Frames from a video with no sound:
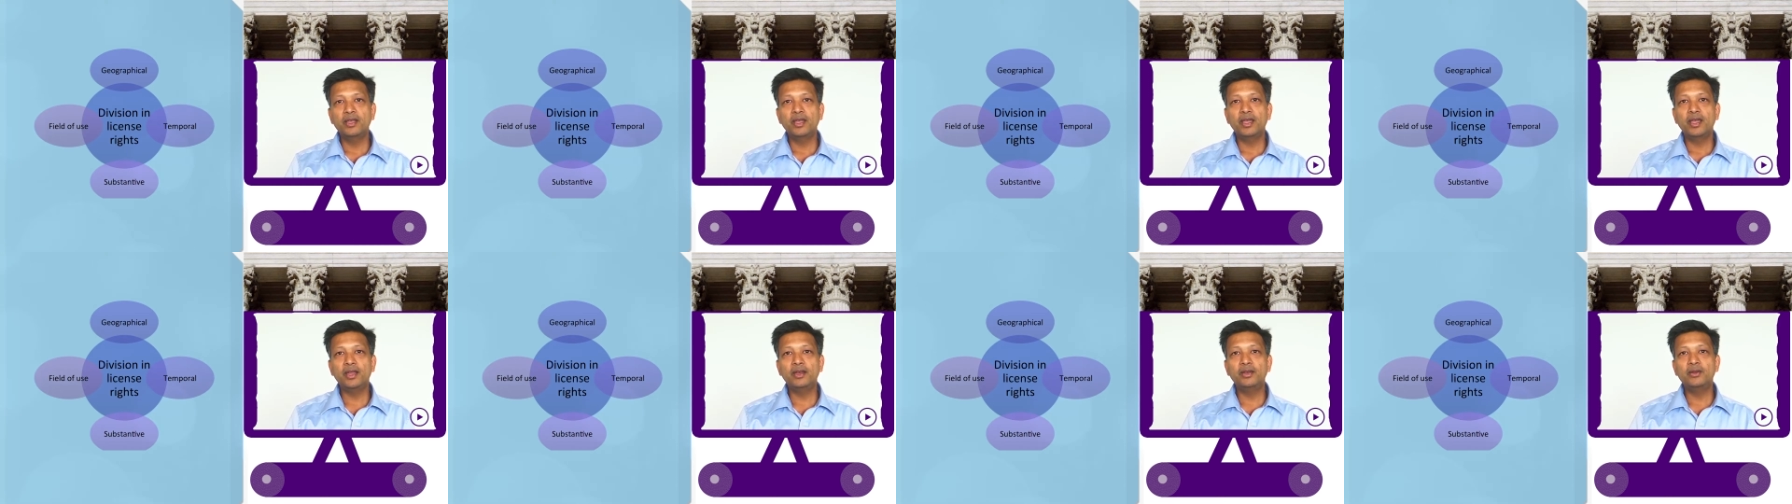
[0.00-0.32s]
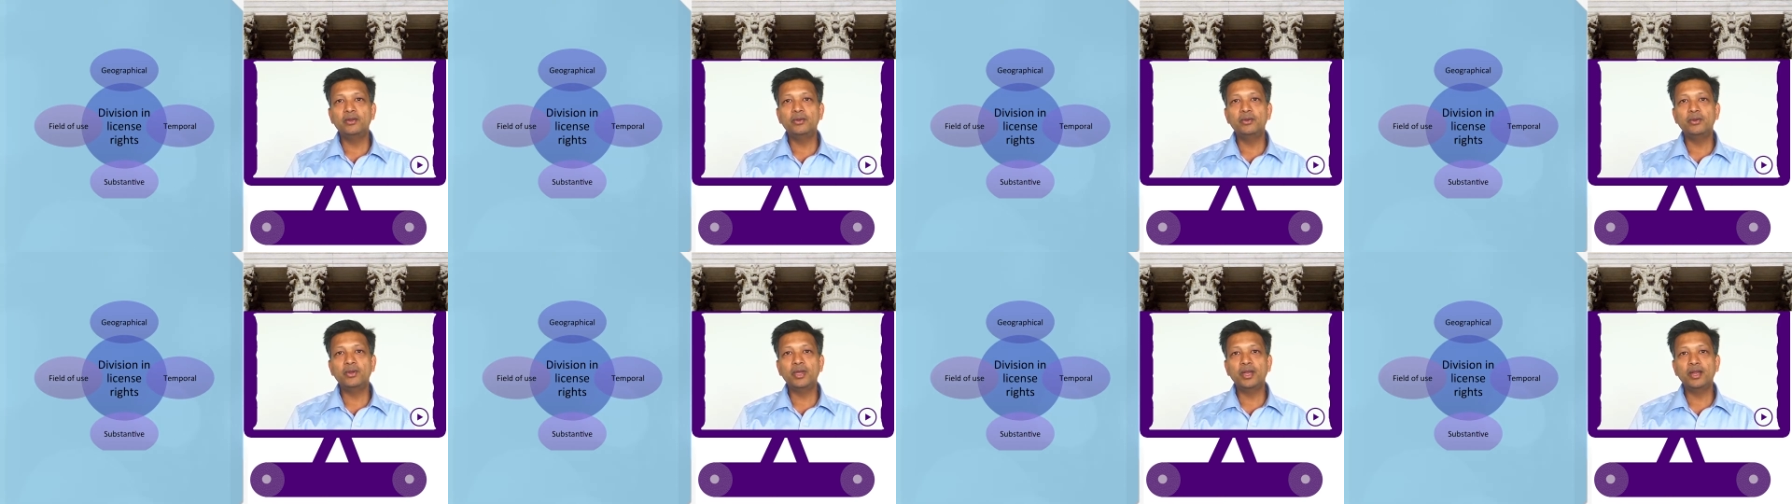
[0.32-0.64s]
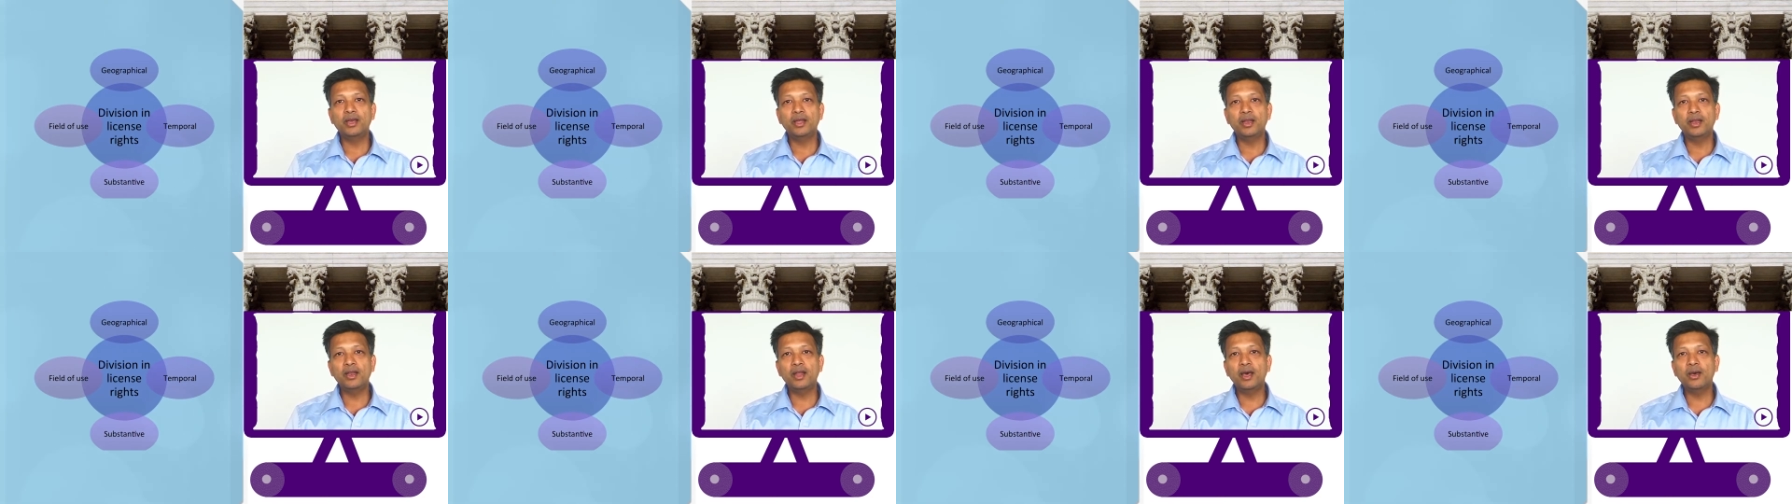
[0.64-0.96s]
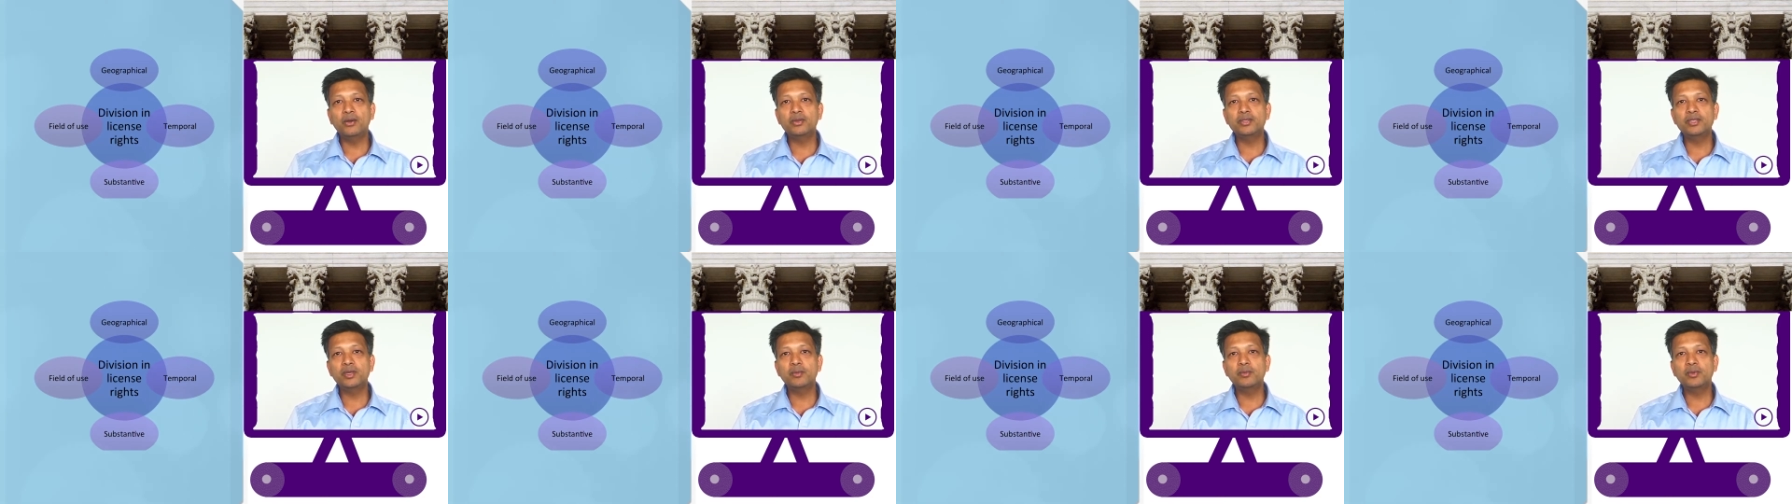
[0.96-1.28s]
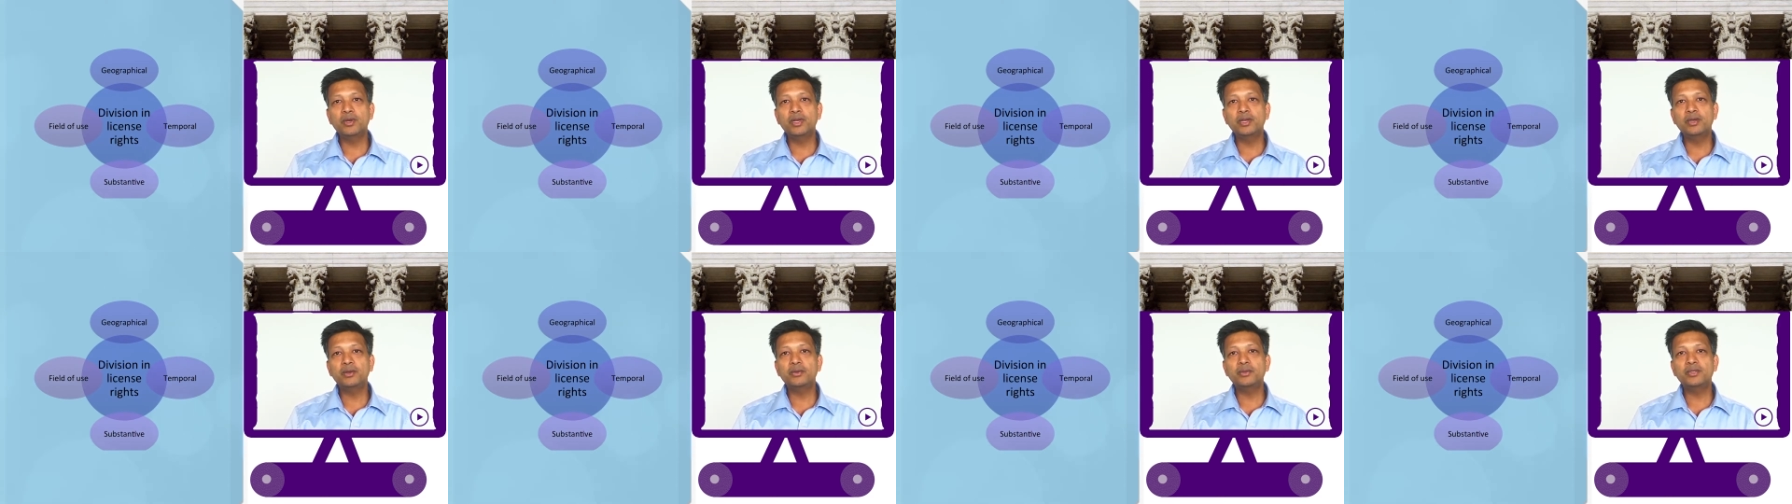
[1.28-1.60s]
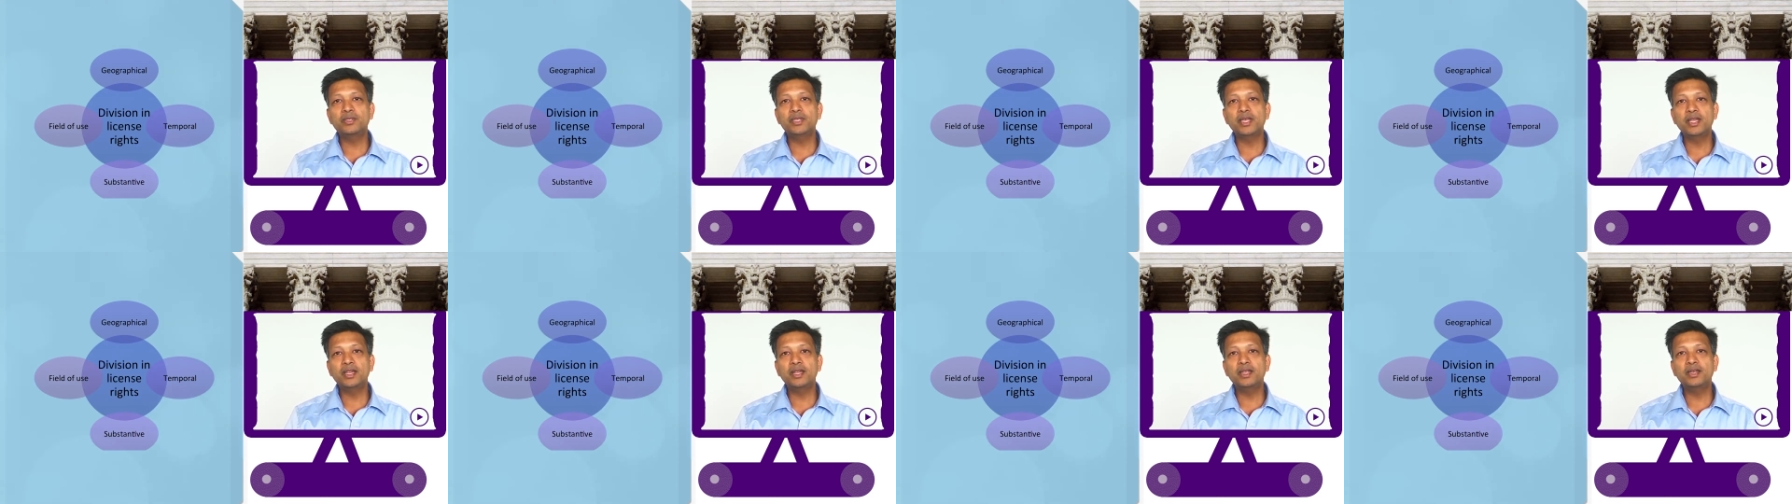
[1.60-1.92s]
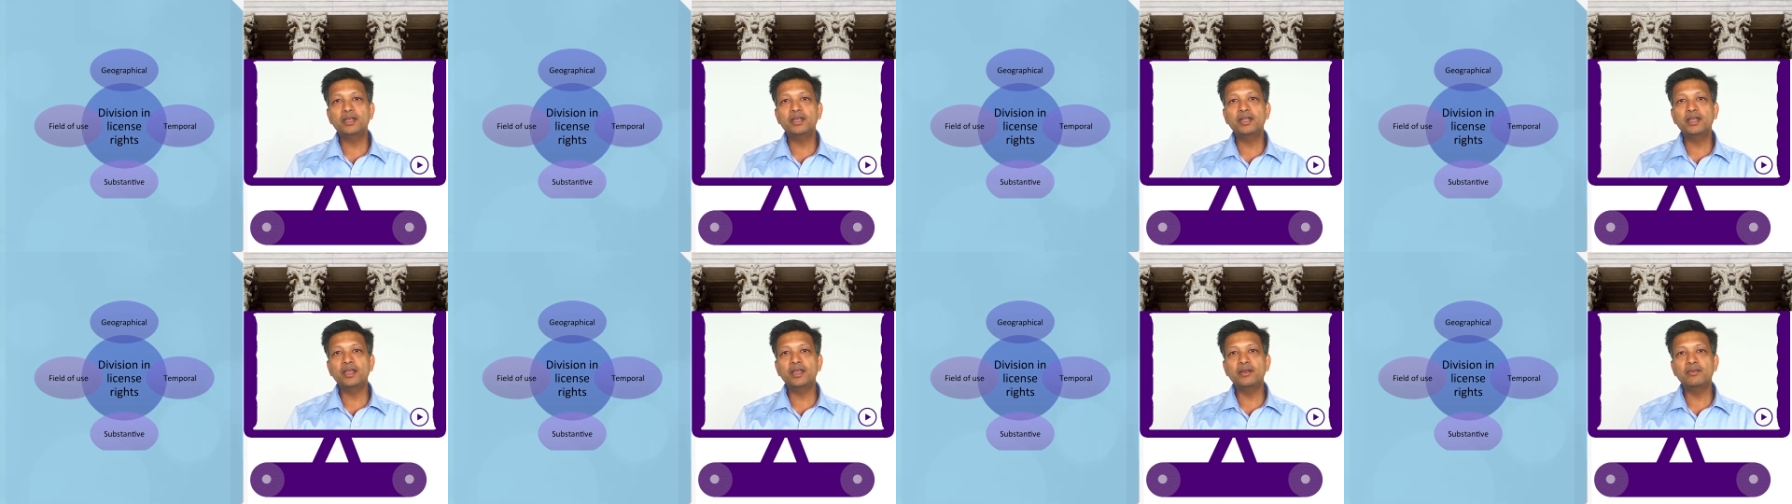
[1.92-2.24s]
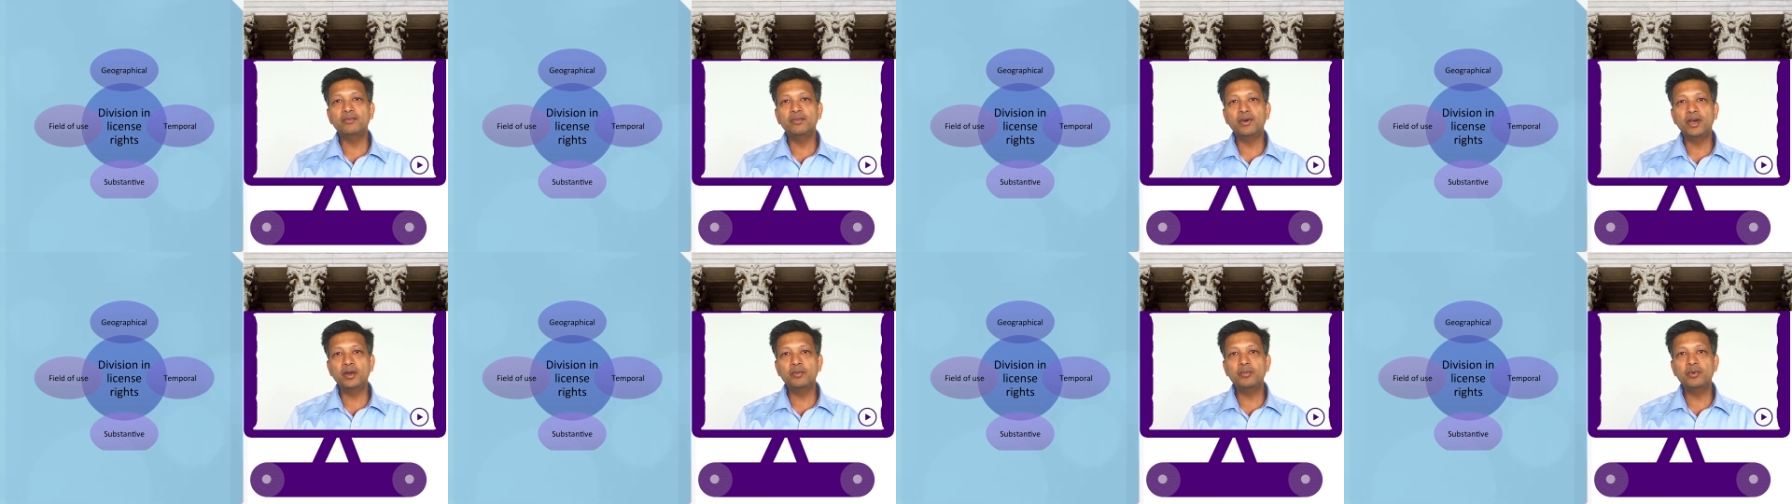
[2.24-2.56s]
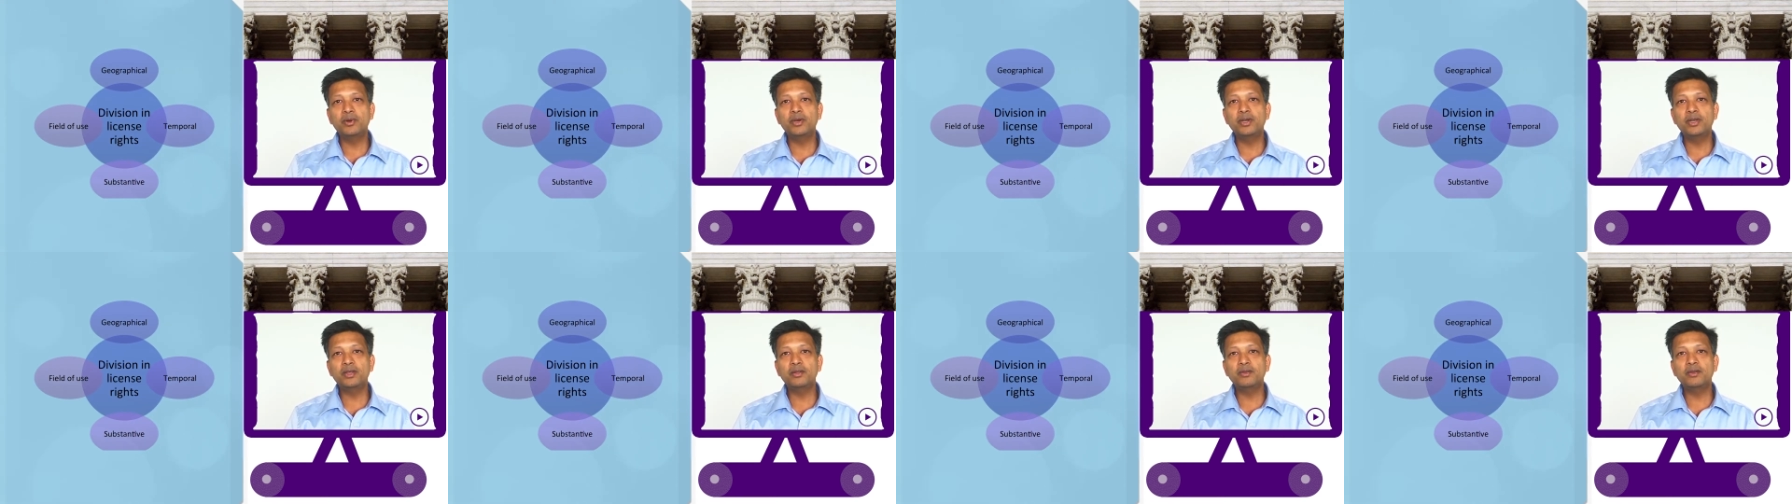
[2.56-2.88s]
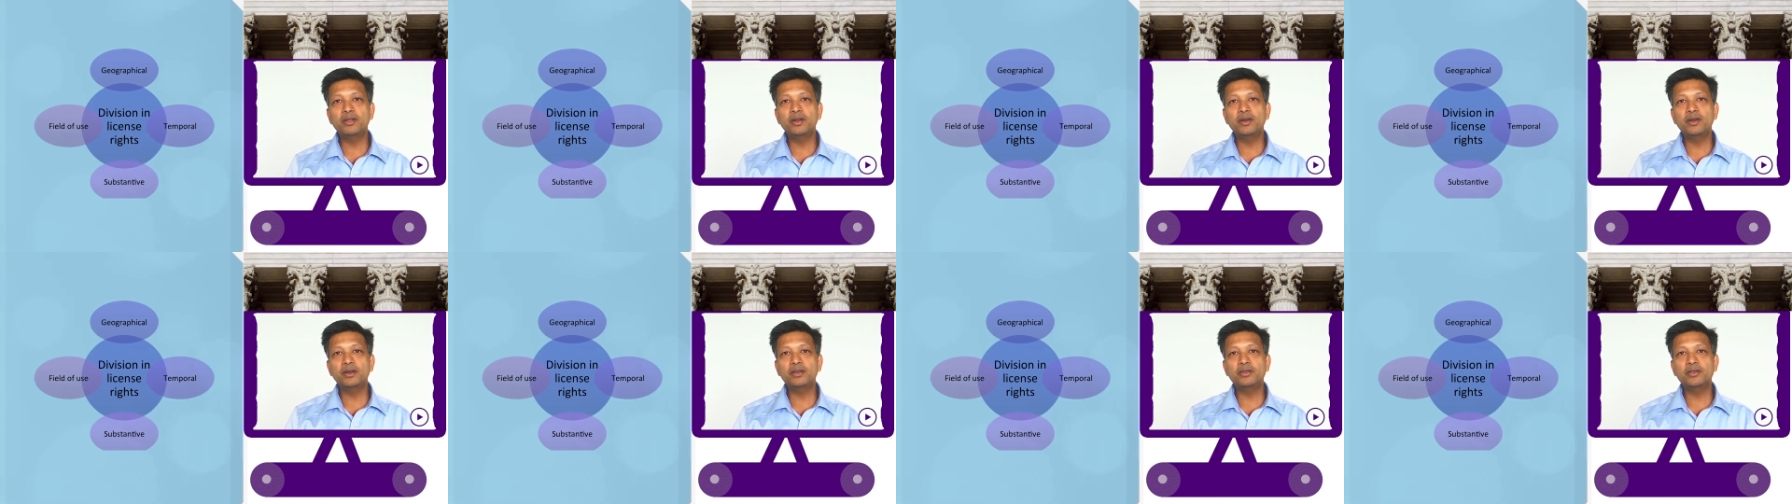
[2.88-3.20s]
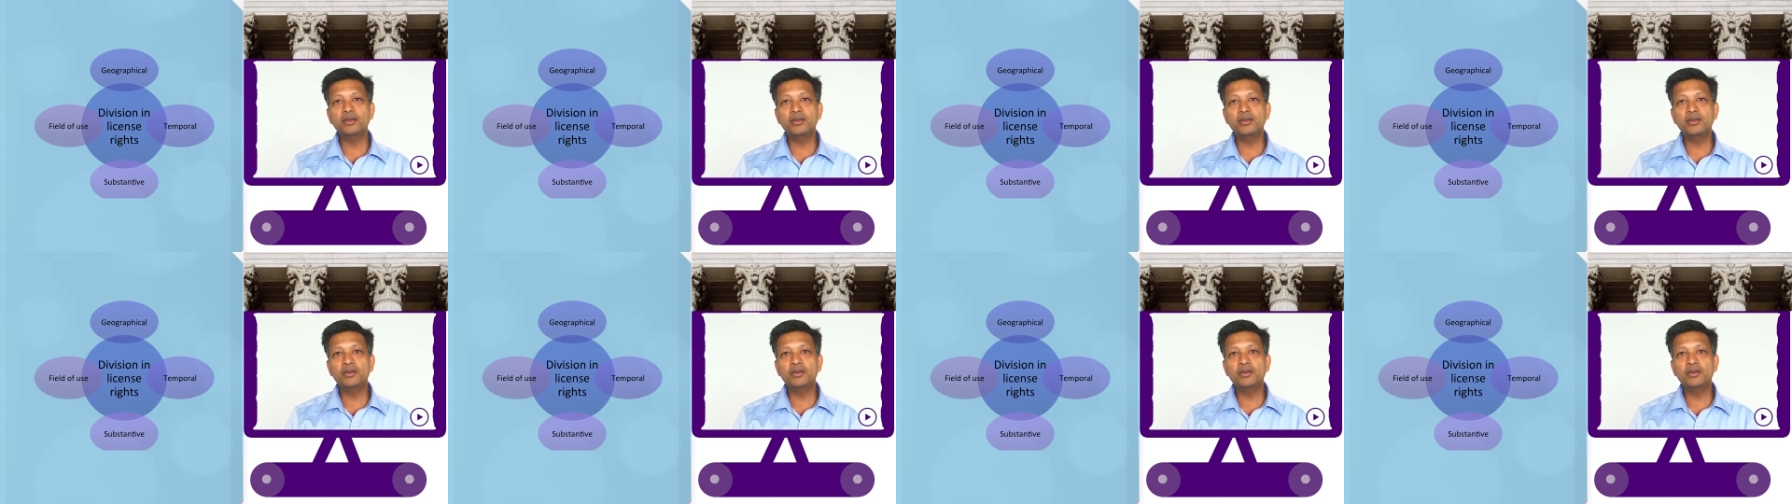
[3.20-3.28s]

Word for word: and you can allow somebody to sell it in one particular